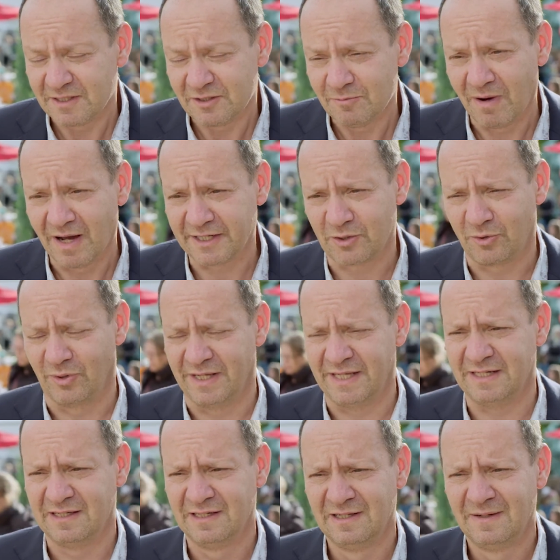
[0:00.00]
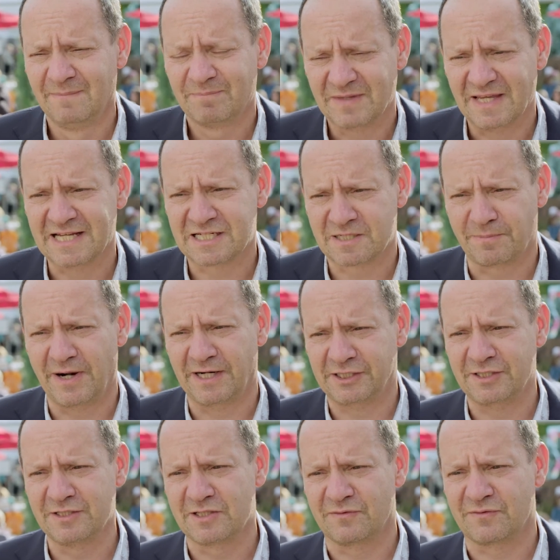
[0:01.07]
You might call it
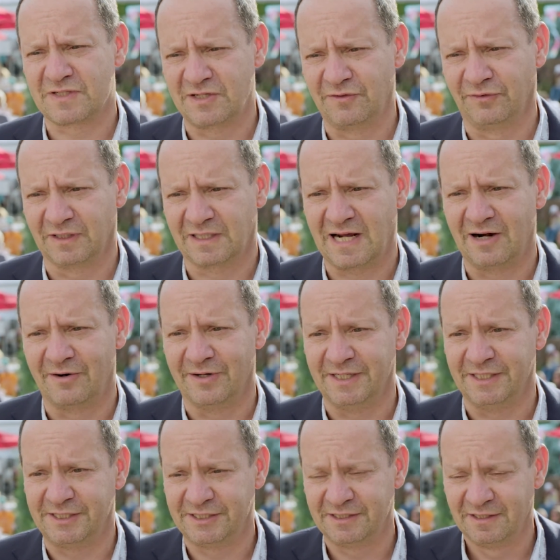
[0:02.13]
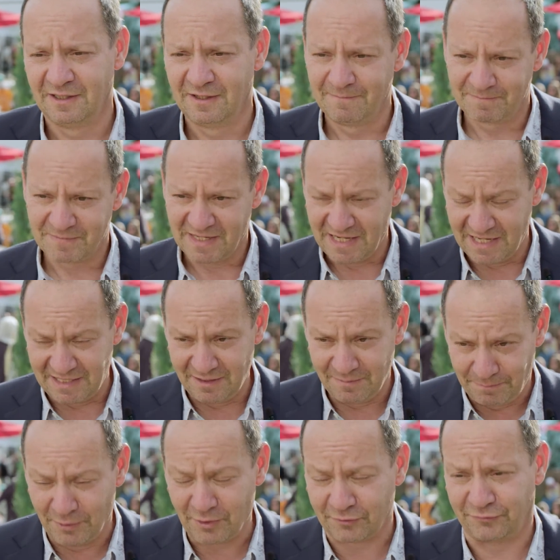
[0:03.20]
expressions of civil courage. In the
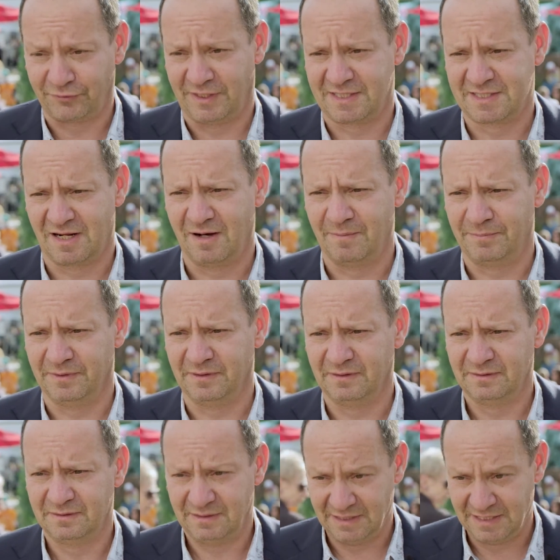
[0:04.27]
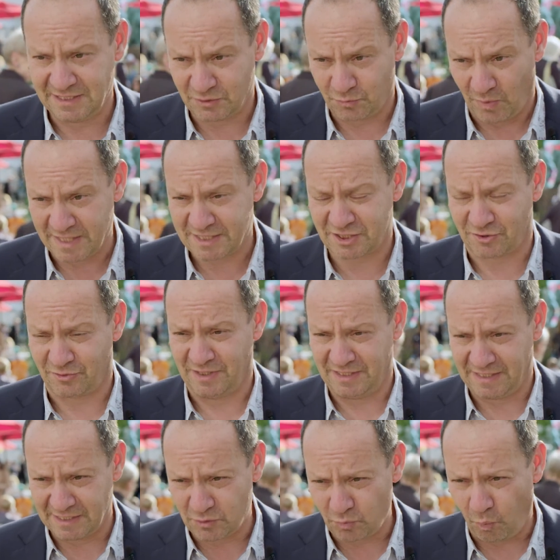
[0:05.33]
book, for example, East-West Street,
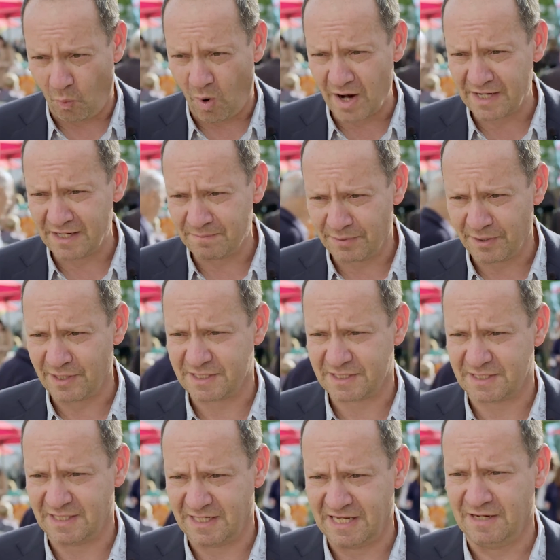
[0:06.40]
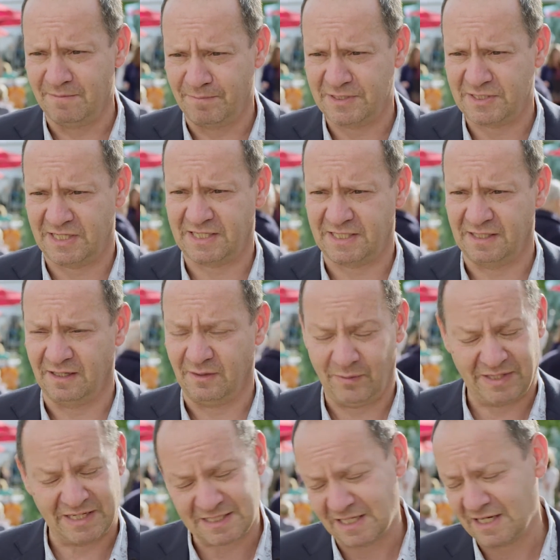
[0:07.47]
there's one person in particular.
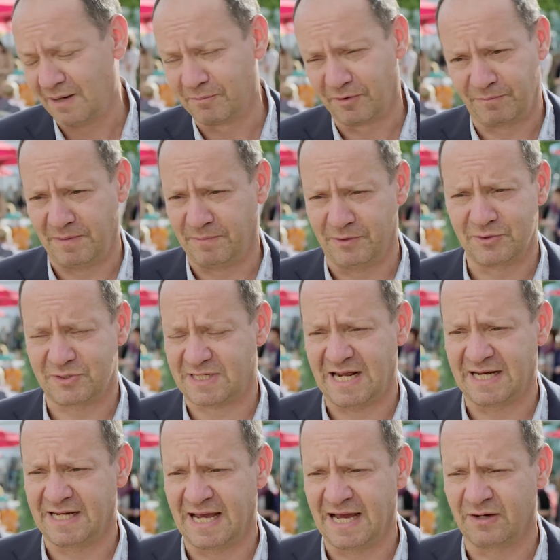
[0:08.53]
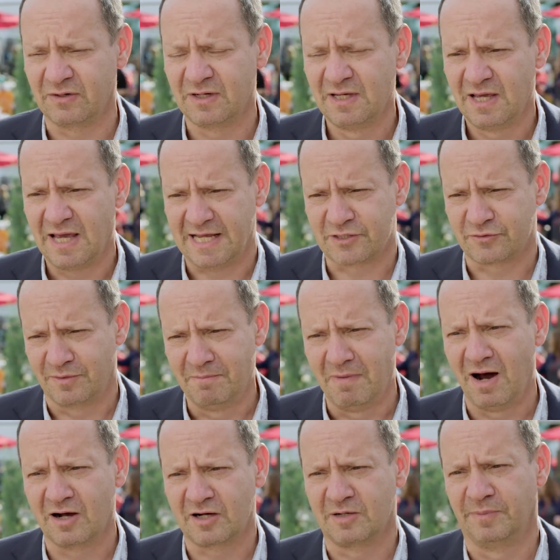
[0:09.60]
Well, there's a number of people who stand out as
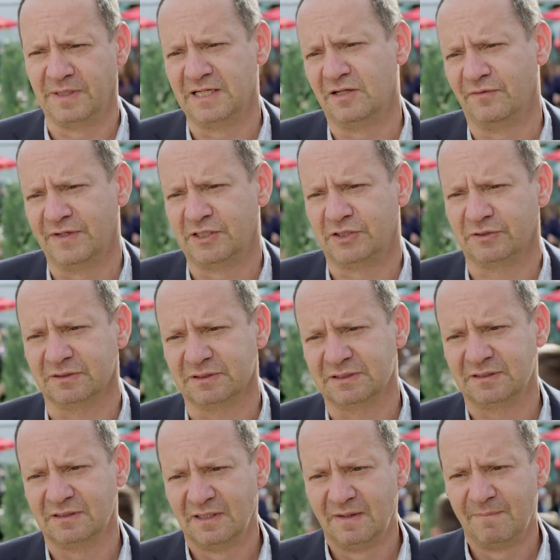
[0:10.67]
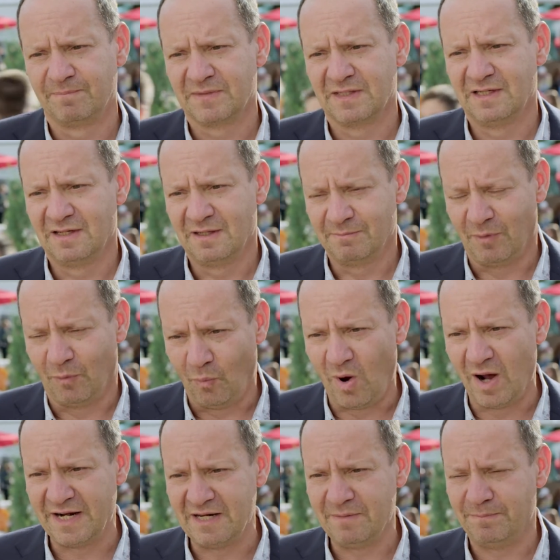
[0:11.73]
remarkable individuals. But
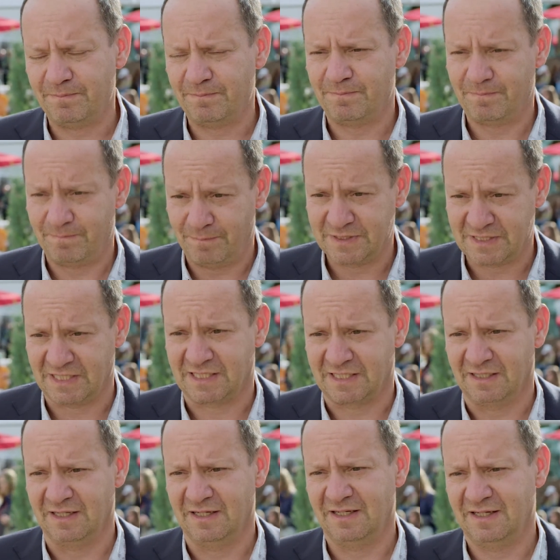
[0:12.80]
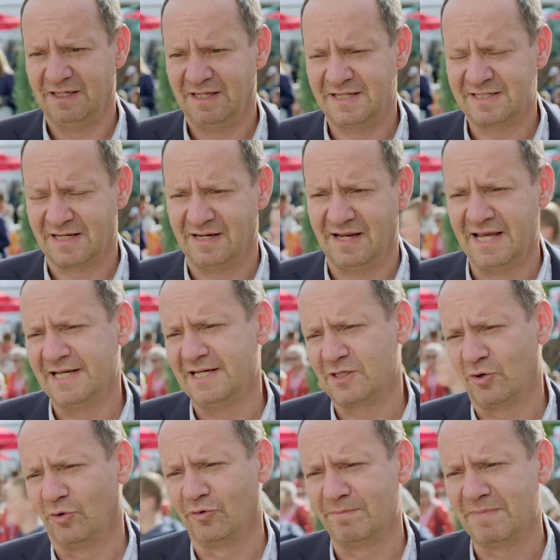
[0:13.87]
one in particular is a lady
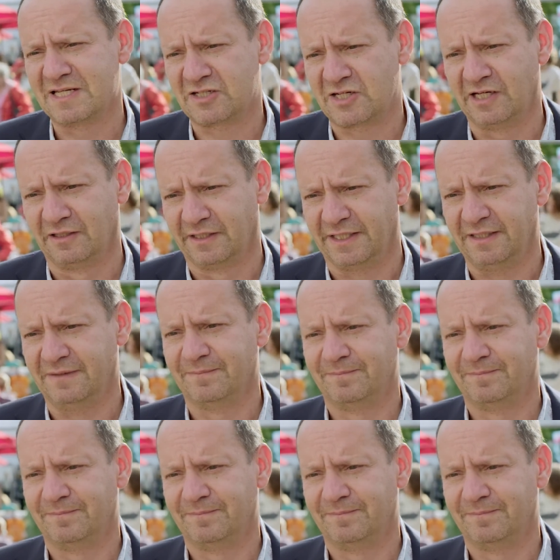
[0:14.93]
called Miss Tilney.